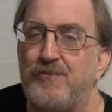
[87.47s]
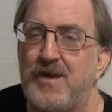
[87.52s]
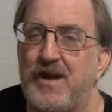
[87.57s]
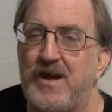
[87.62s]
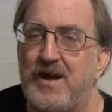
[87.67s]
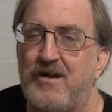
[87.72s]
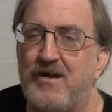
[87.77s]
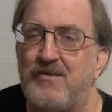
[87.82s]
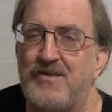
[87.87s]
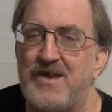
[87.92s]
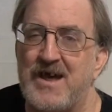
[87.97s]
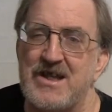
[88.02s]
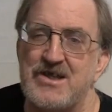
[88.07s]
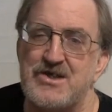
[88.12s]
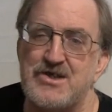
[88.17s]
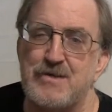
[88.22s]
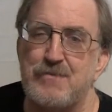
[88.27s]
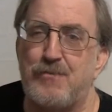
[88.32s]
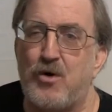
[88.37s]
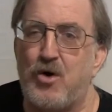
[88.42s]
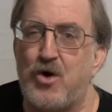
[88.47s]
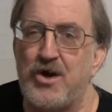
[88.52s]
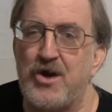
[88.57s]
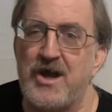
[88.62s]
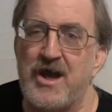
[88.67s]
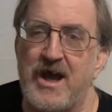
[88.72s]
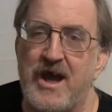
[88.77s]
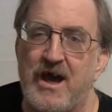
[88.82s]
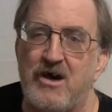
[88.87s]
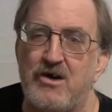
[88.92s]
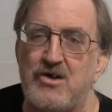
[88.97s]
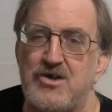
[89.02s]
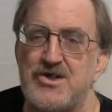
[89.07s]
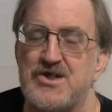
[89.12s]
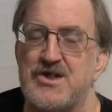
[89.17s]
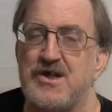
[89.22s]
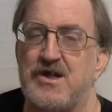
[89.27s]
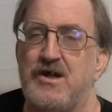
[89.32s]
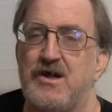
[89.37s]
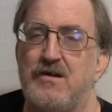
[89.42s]
Now, that's a bawdy
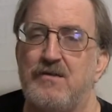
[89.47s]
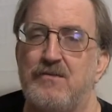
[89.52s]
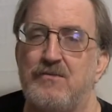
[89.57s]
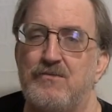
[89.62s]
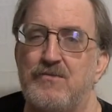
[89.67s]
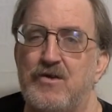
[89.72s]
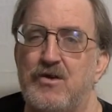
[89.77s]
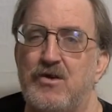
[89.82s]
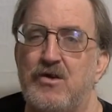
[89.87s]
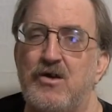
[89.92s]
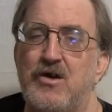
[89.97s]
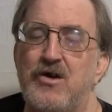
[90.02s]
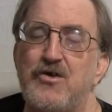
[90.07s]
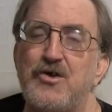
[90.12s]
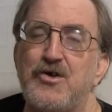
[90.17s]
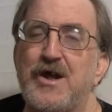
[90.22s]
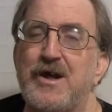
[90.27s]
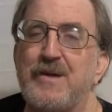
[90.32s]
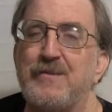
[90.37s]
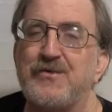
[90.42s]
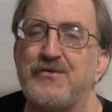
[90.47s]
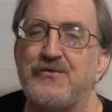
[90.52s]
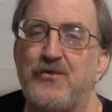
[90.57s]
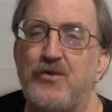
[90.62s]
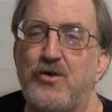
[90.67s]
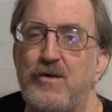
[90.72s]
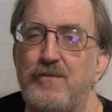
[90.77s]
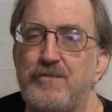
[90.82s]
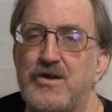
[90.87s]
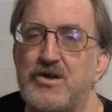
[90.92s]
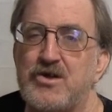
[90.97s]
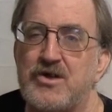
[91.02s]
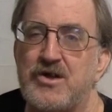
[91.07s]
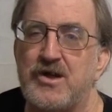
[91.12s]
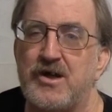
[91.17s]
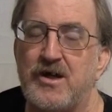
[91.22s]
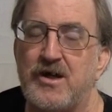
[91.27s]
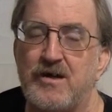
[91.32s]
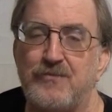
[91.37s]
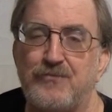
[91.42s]
house. Um, there are other names for it, but
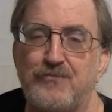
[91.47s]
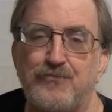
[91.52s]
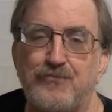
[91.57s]
uh,